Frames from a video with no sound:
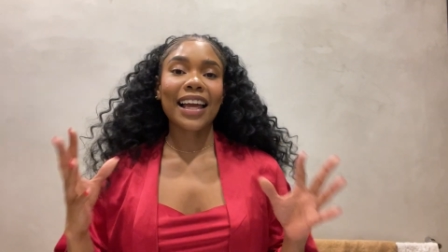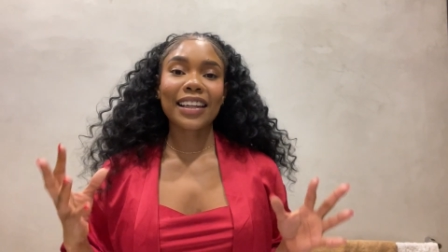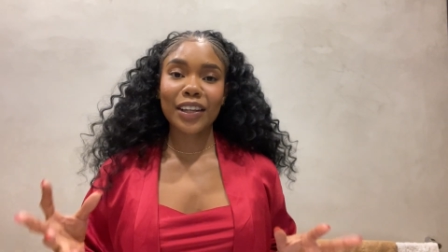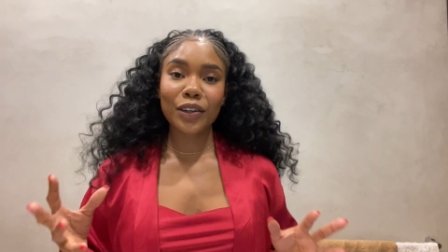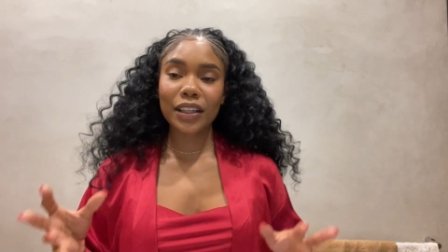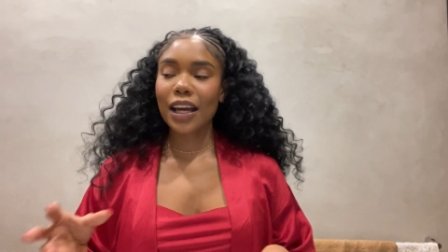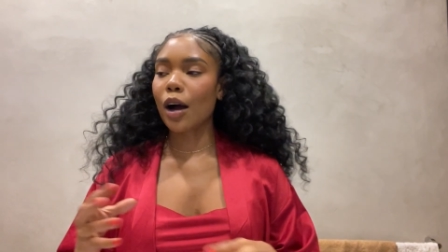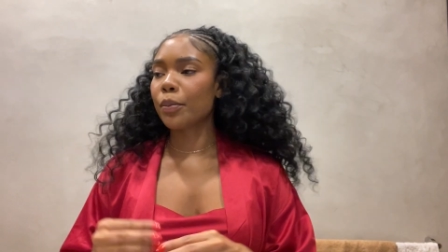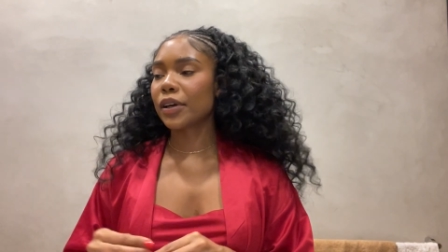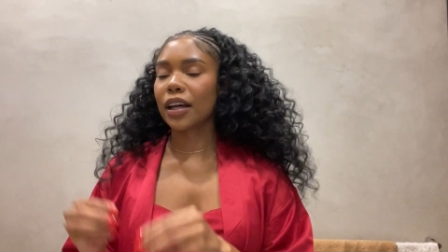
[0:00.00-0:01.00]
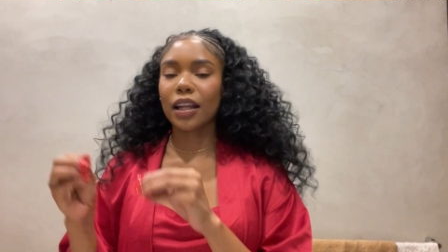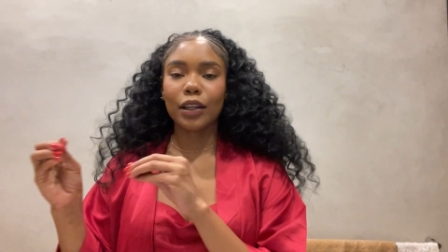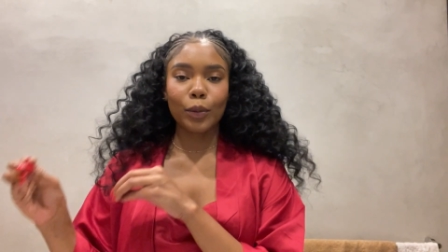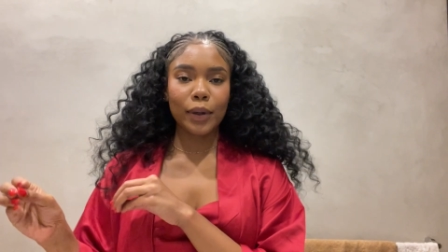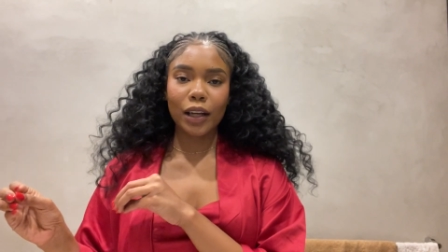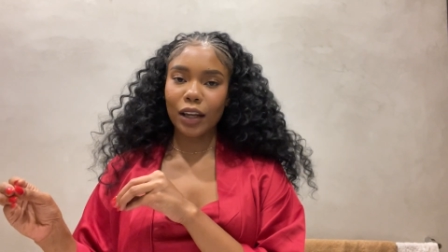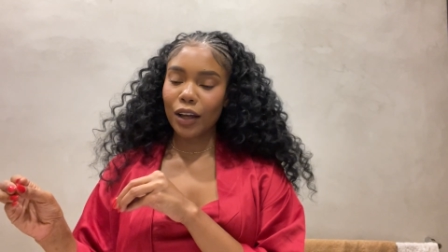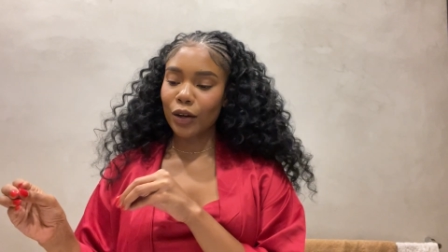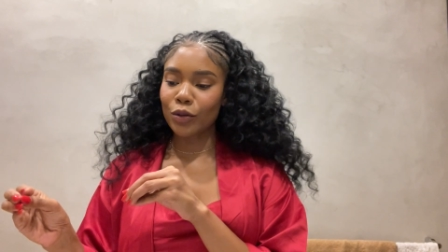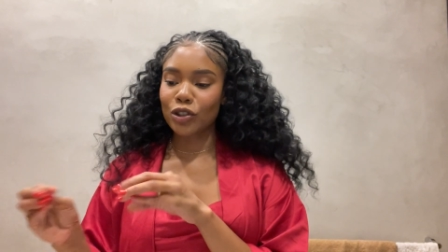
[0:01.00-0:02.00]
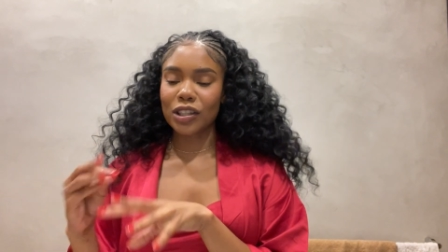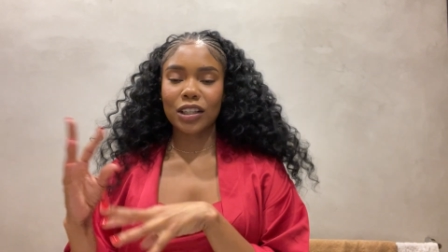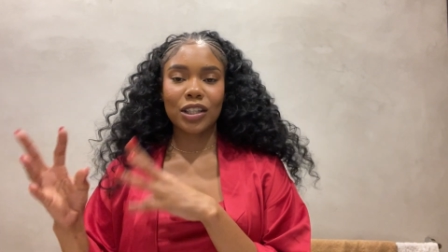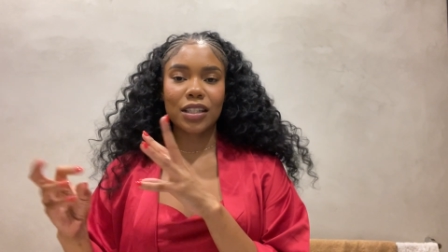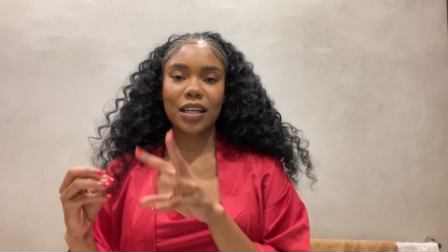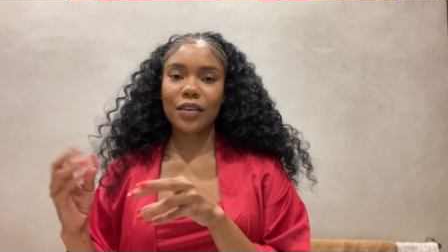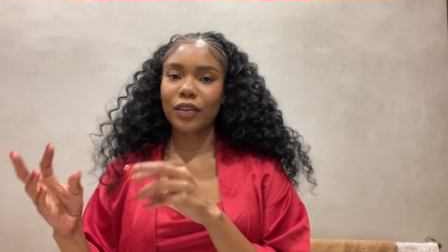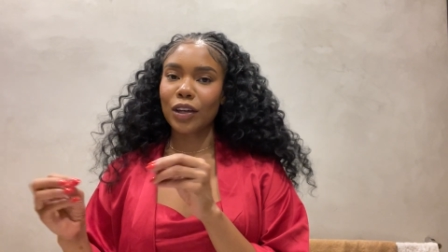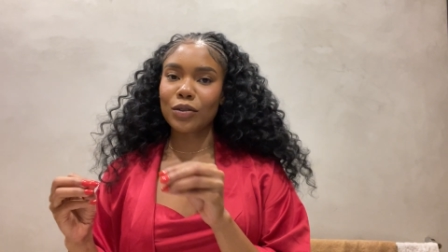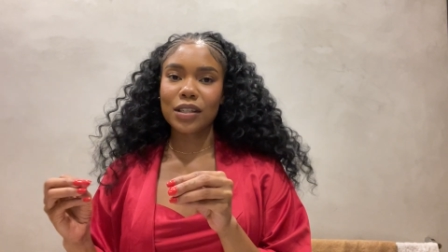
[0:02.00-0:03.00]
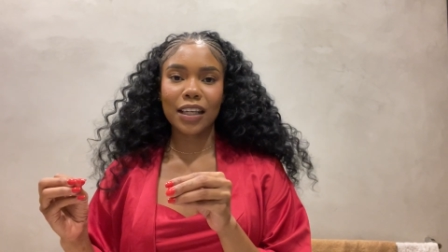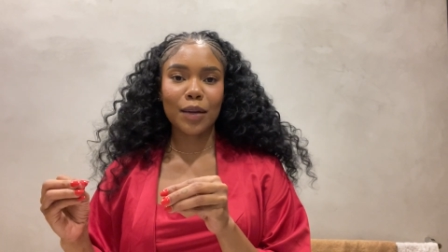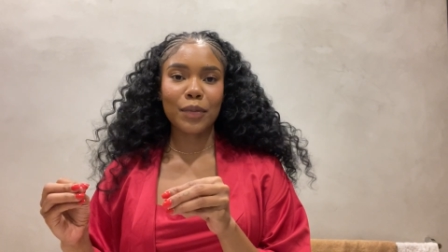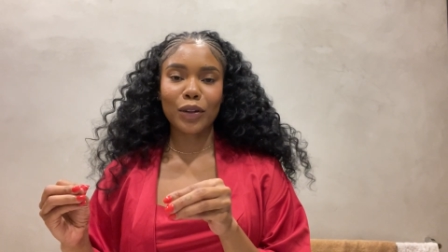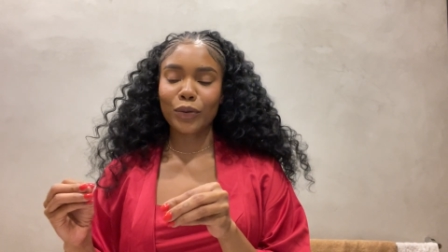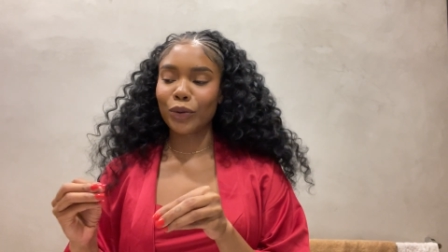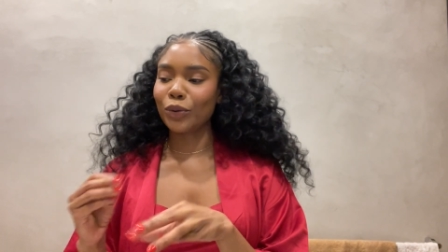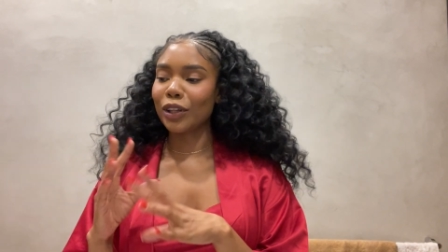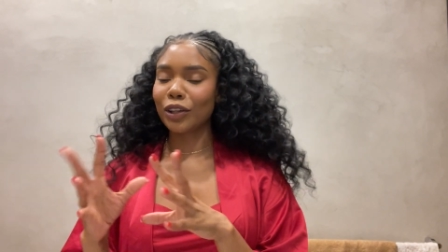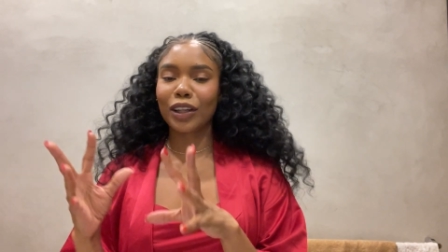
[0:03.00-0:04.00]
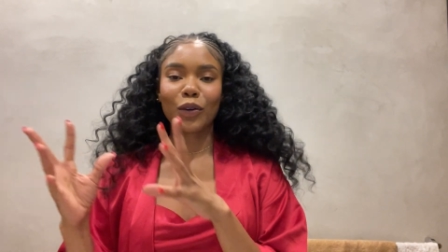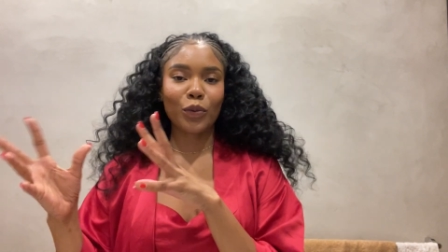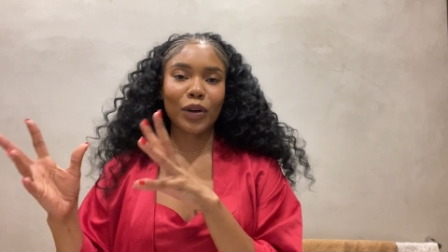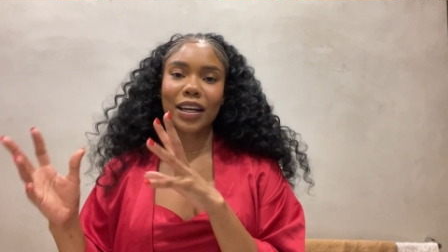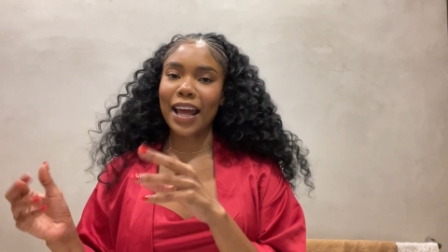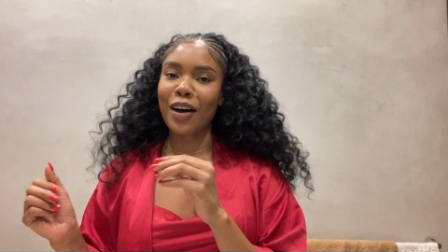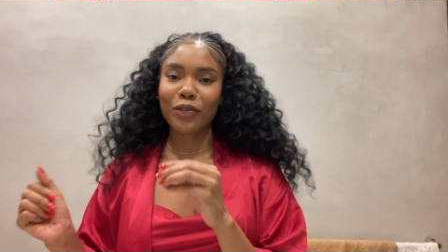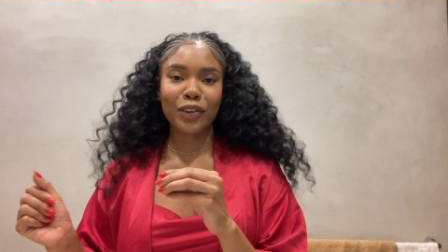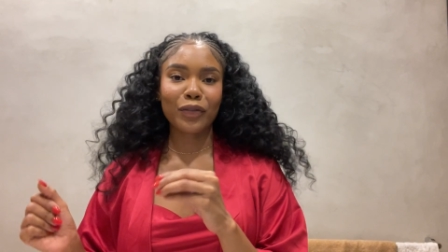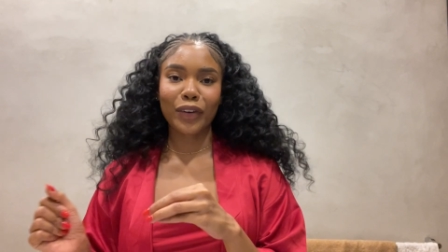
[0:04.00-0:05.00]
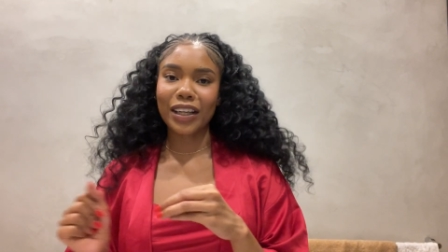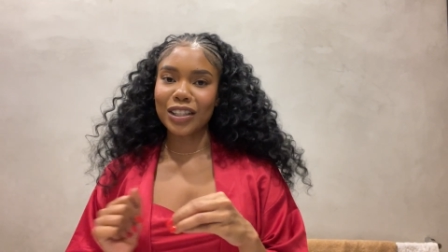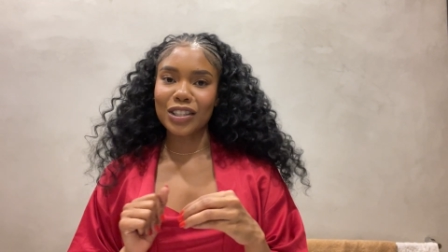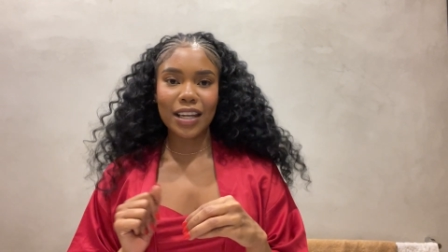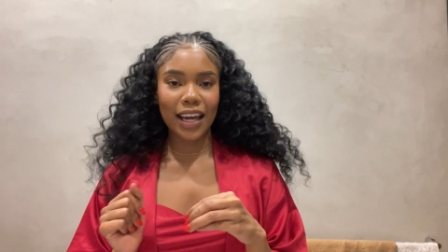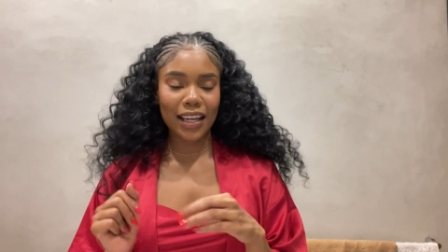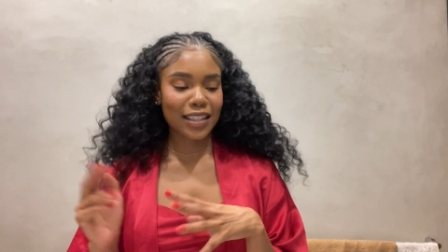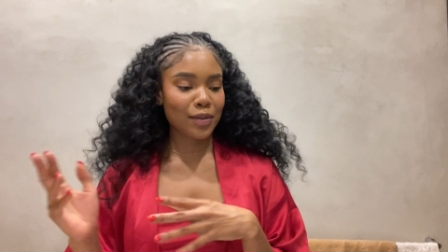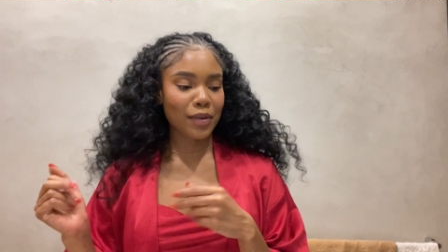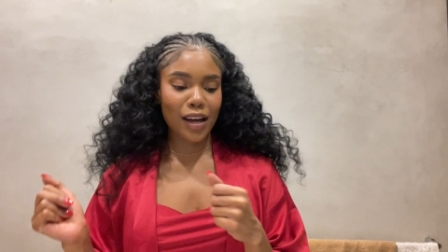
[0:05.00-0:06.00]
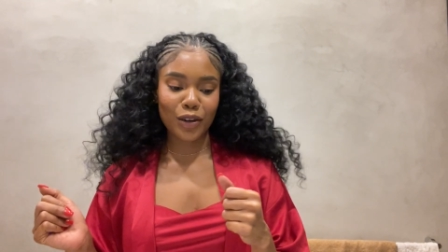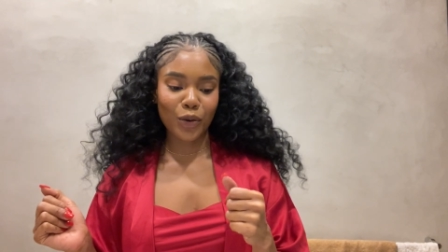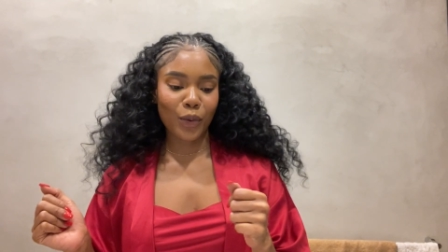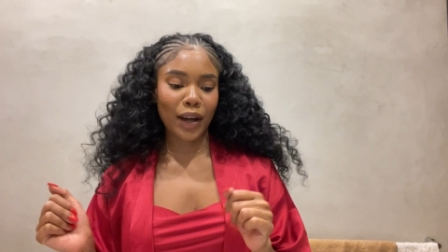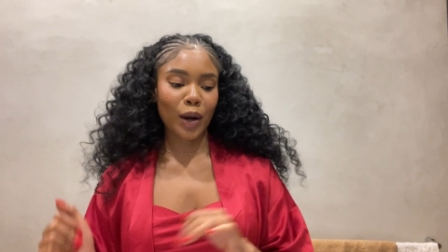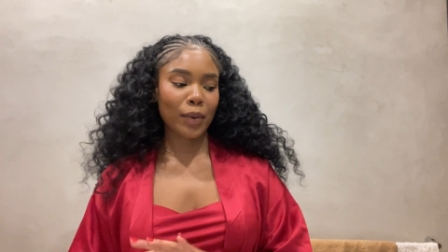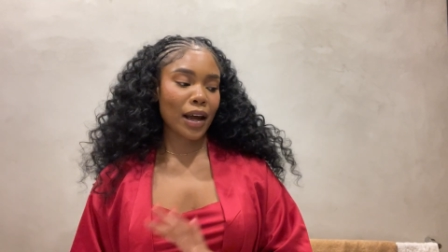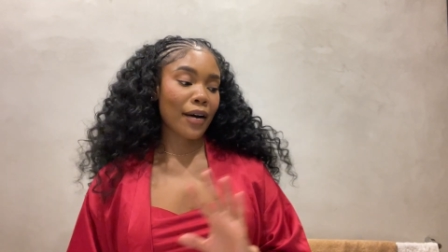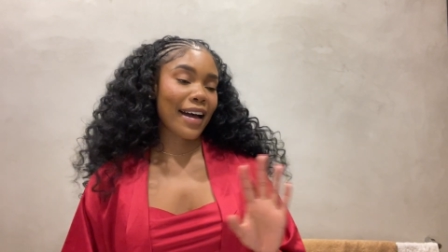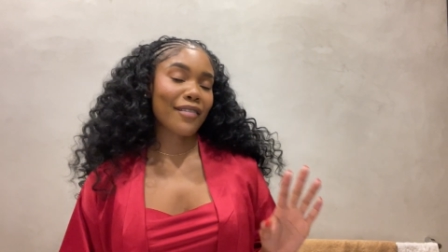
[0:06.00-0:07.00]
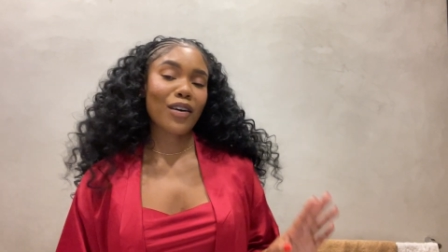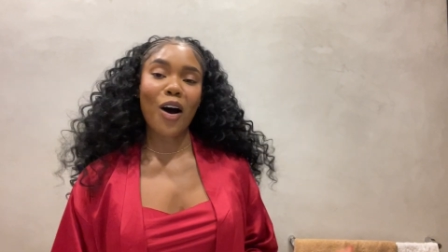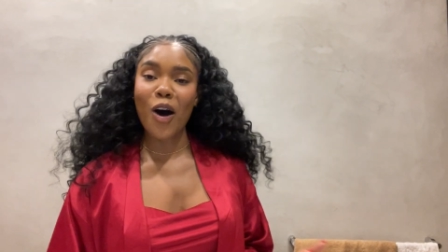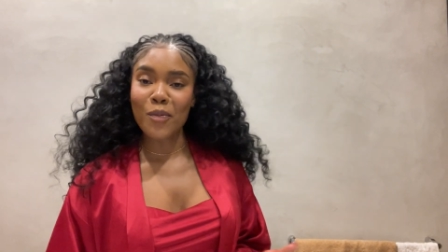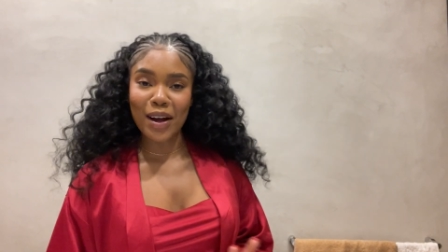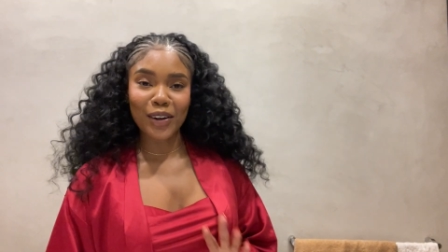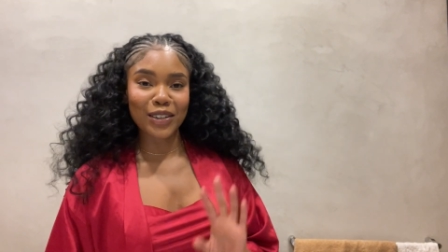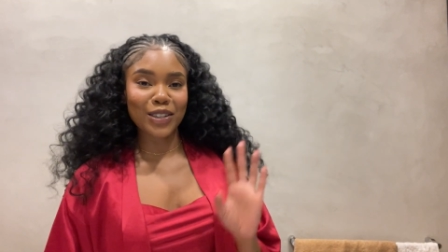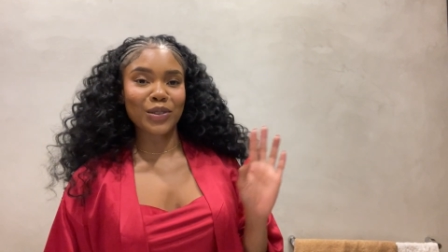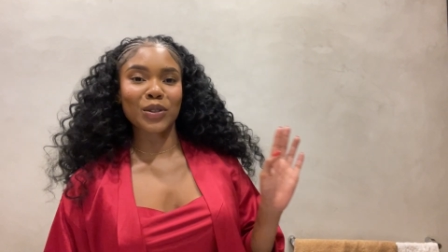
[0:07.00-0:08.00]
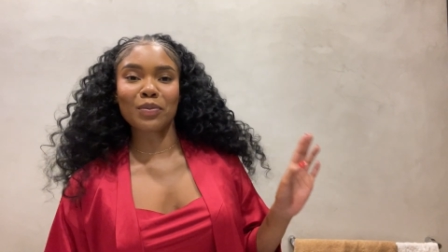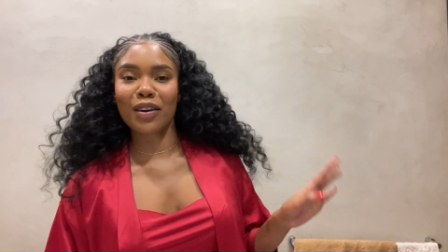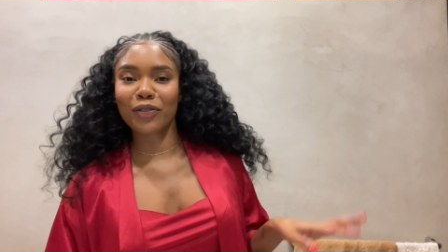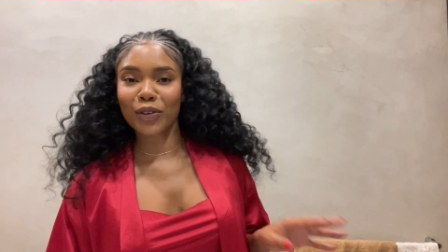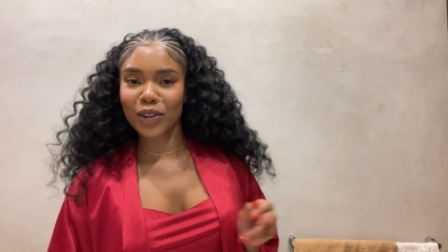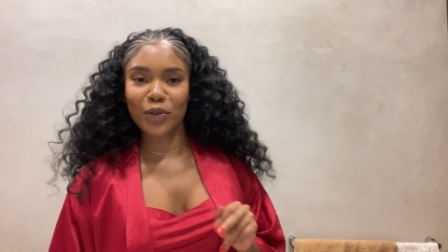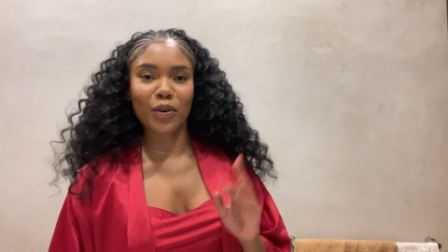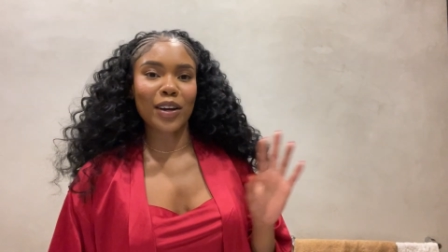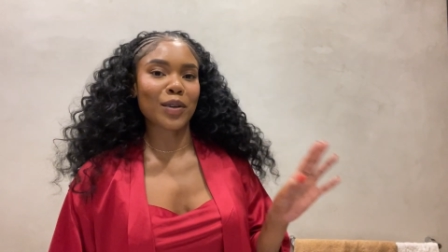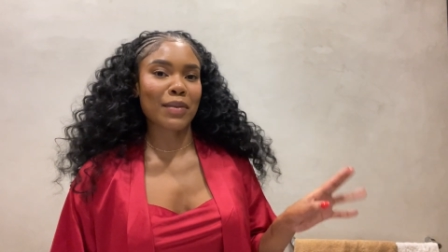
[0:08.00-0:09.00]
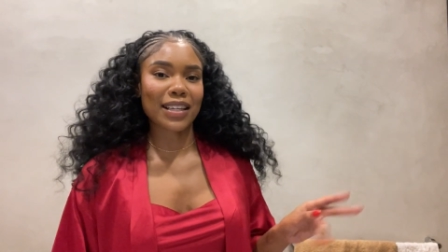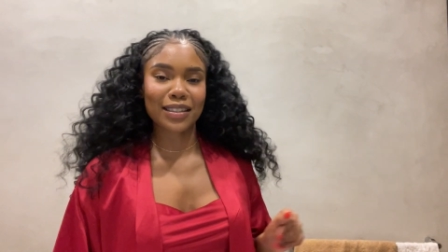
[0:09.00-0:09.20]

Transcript: Like, literally, I'll put a little bit of clothes, just enough clothes to get me through, literally one outfit for each day, some underwear, but I'll have all my crystals, my Florida water, my